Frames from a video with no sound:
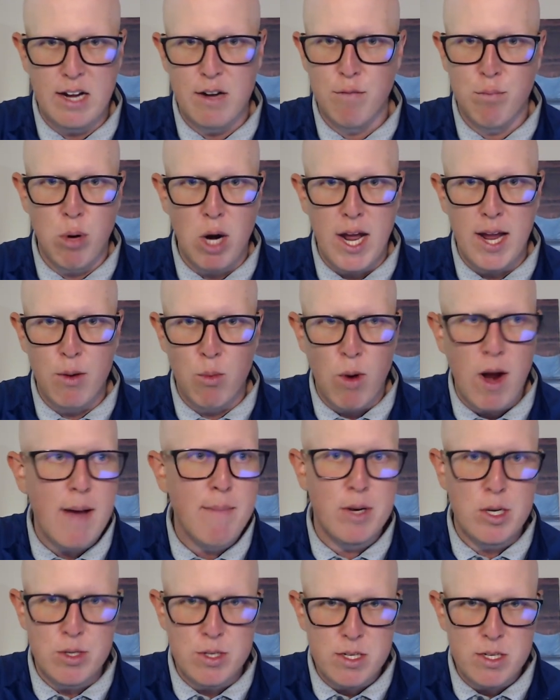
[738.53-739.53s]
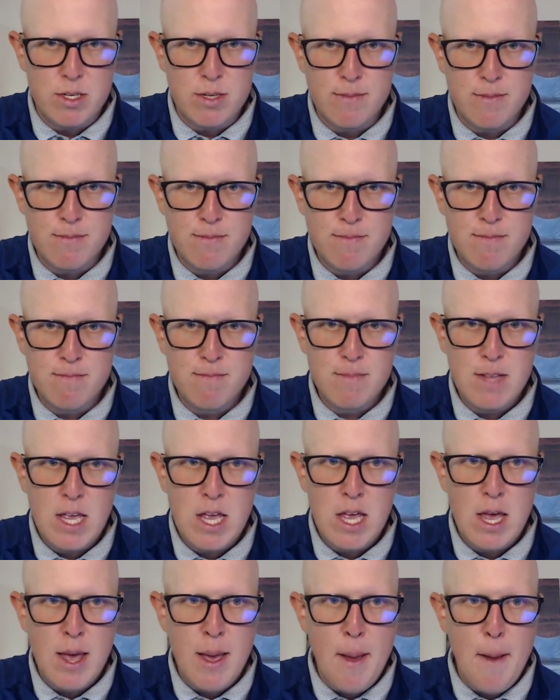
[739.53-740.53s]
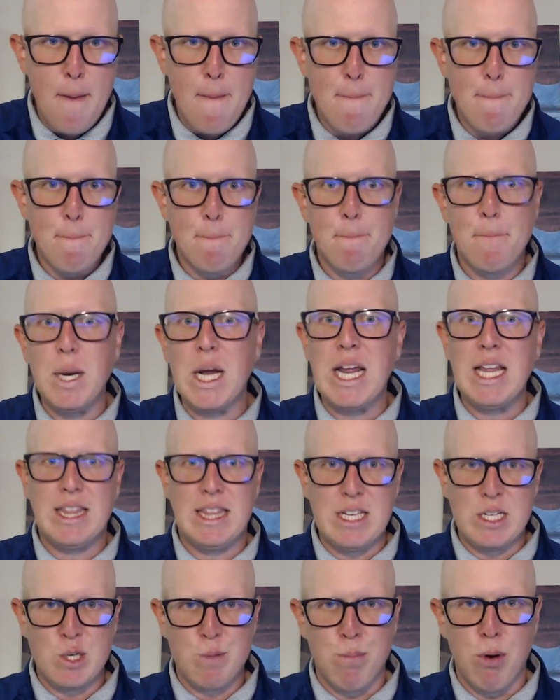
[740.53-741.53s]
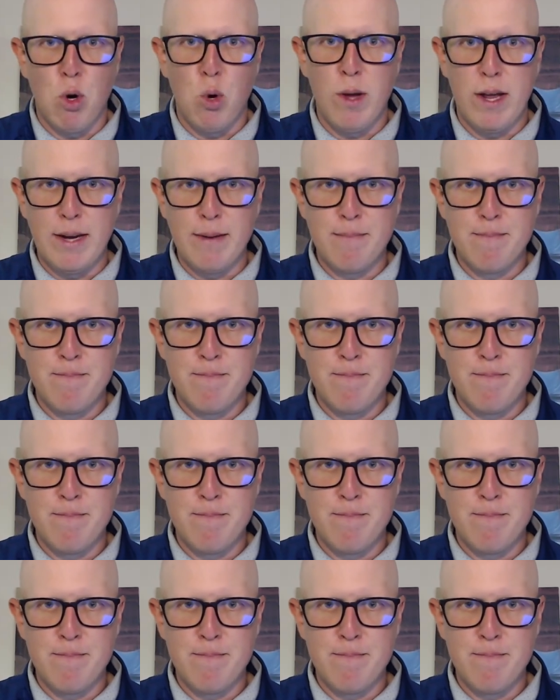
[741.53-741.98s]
of Brian Ramos. But at this point,